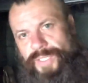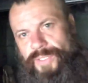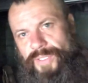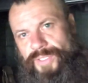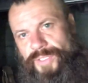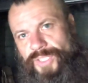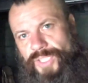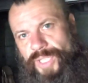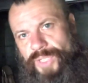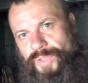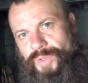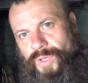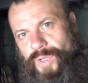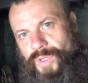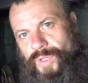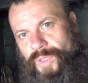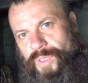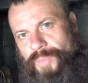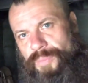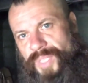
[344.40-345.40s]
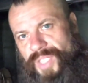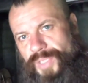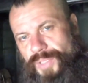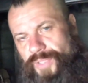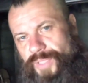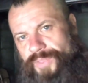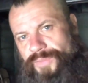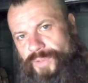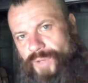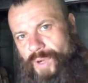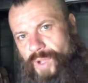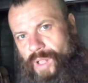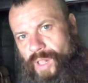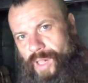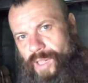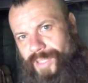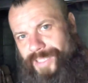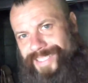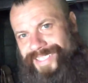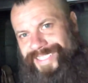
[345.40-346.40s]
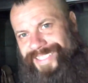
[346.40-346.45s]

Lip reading: or in general misery for all.